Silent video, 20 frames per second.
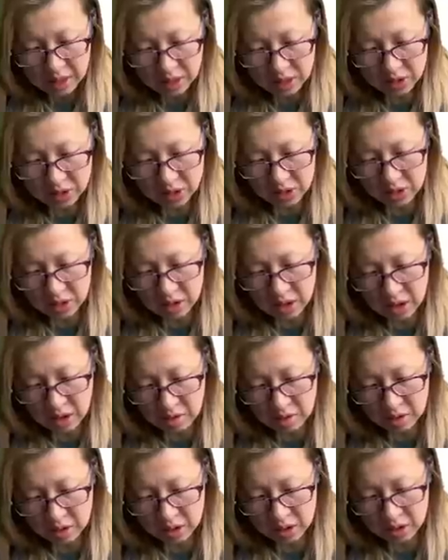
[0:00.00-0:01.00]
and this is
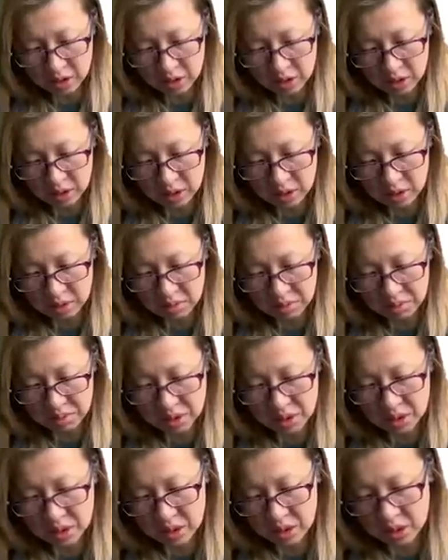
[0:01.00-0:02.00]
current
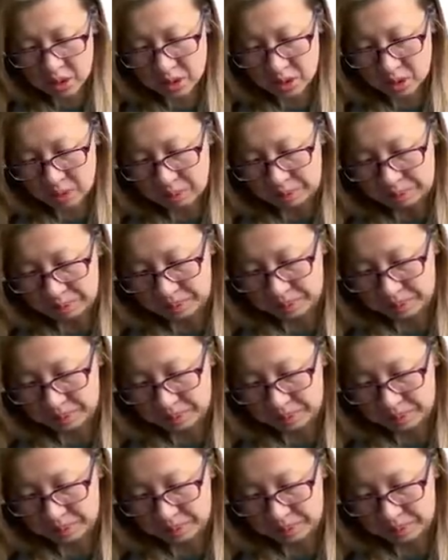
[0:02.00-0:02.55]
precedent.